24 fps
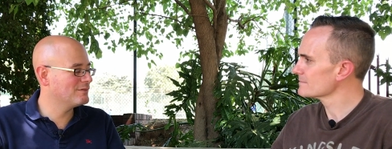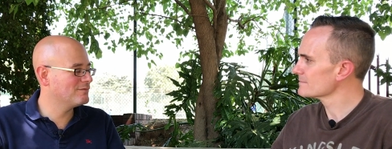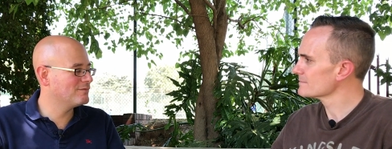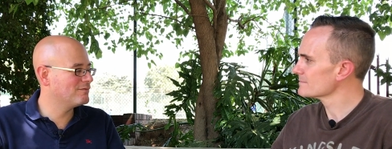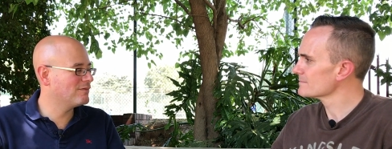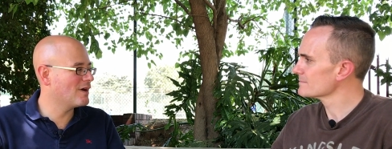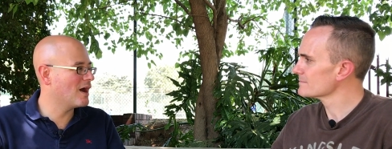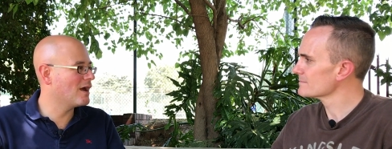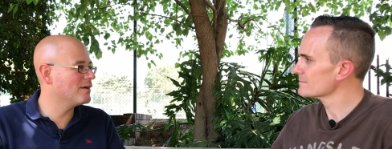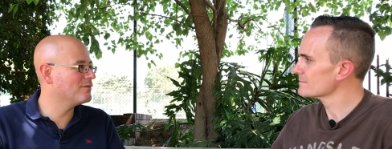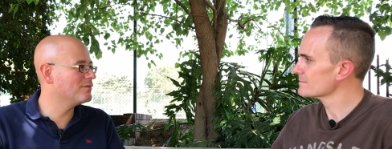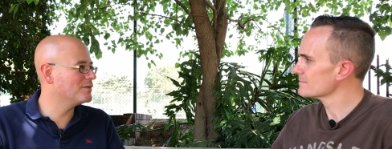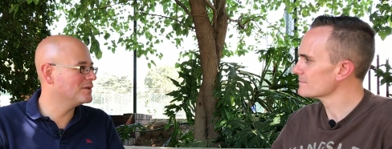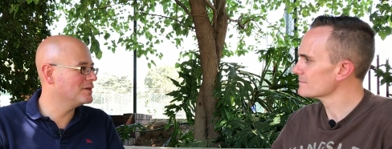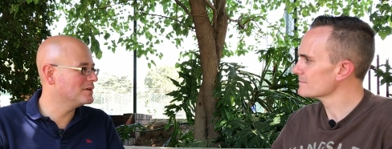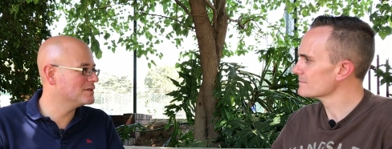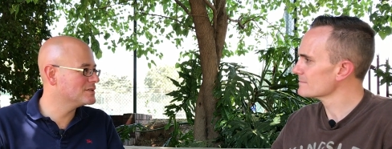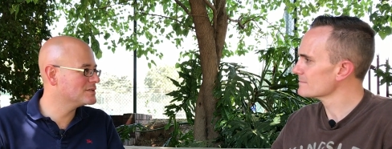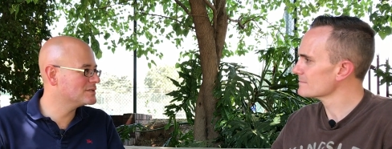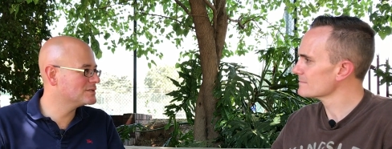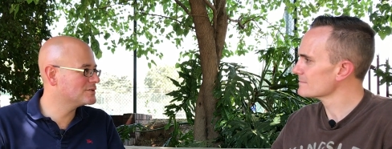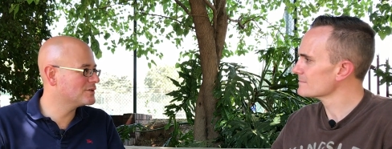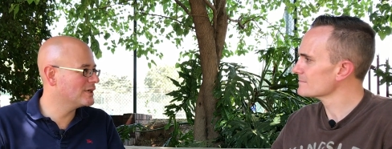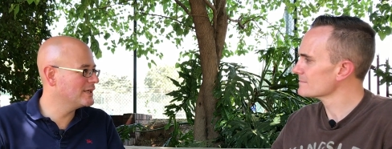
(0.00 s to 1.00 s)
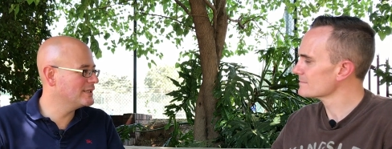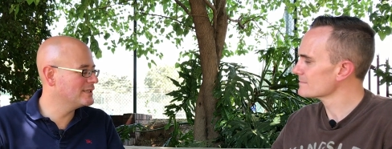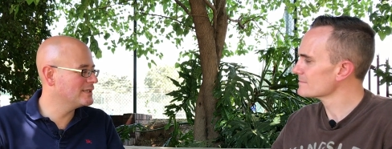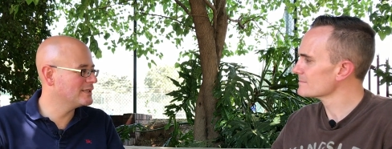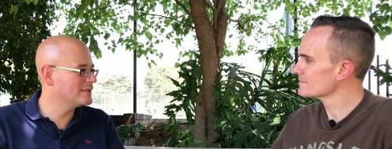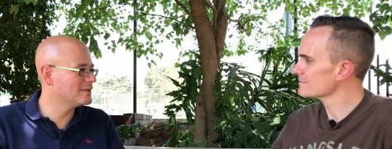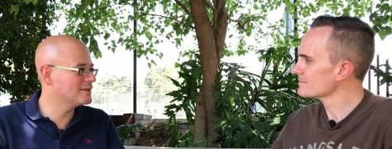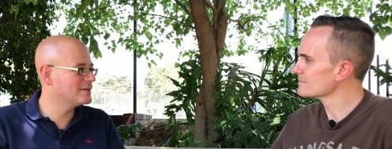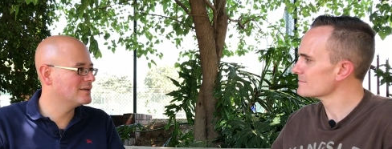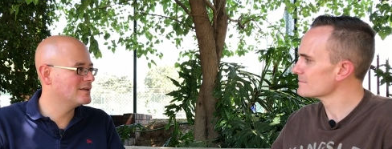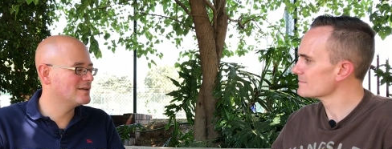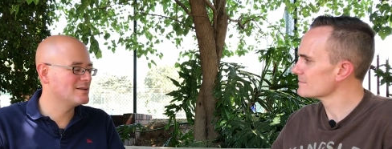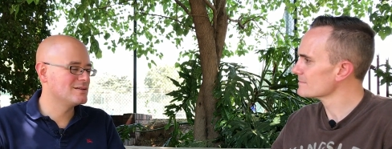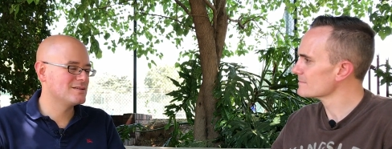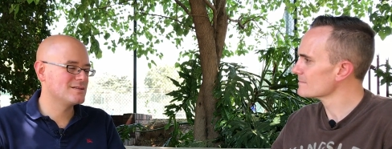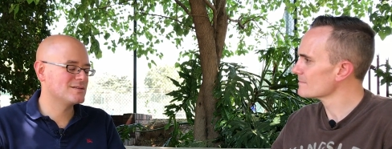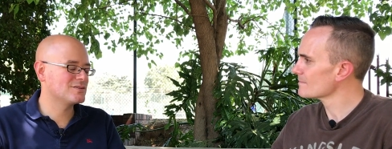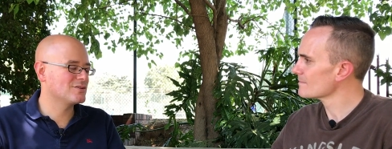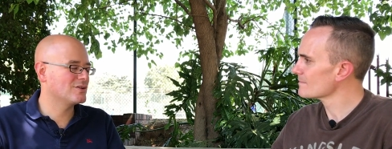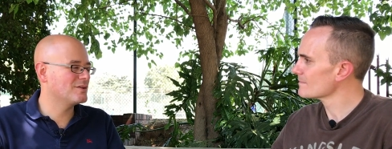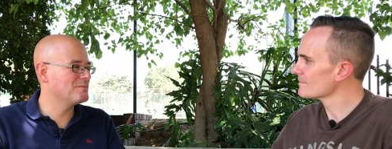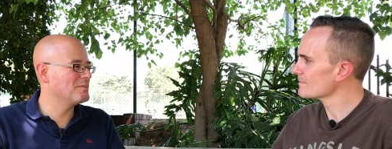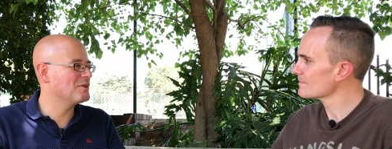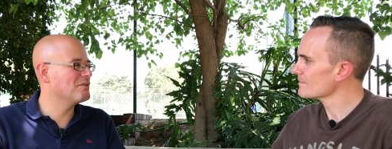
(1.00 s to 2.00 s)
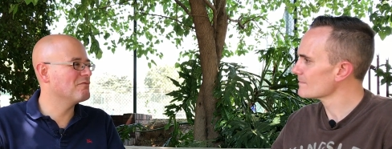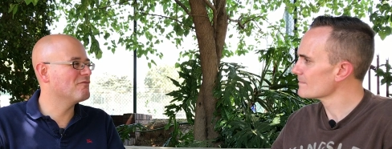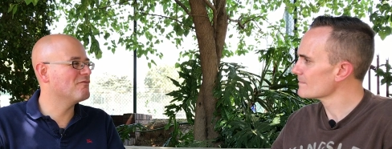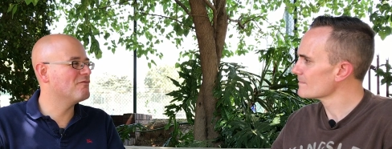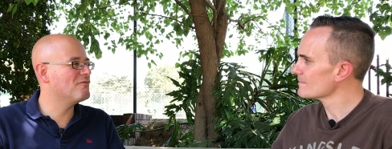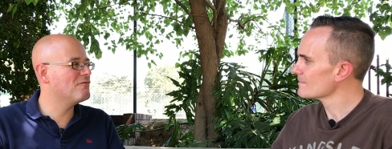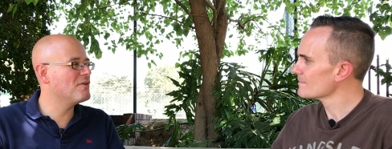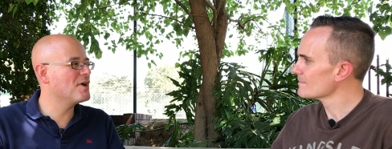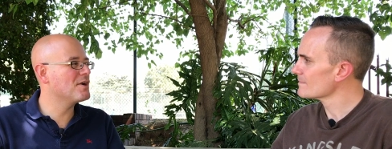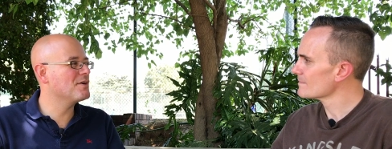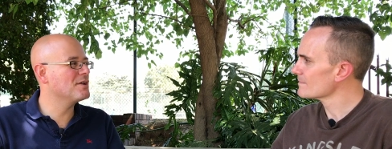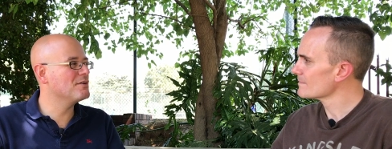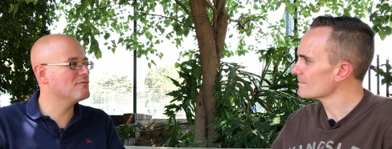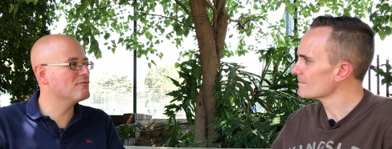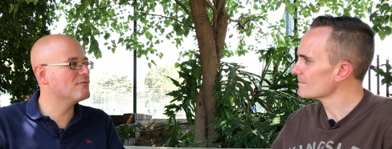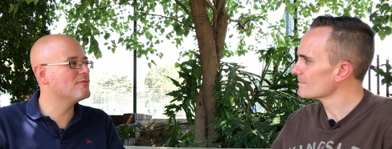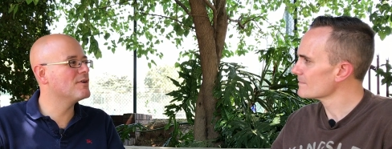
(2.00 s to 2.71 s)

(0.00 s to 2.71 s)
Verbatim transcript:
Speaker 1: 5 years trading, it's going to be very,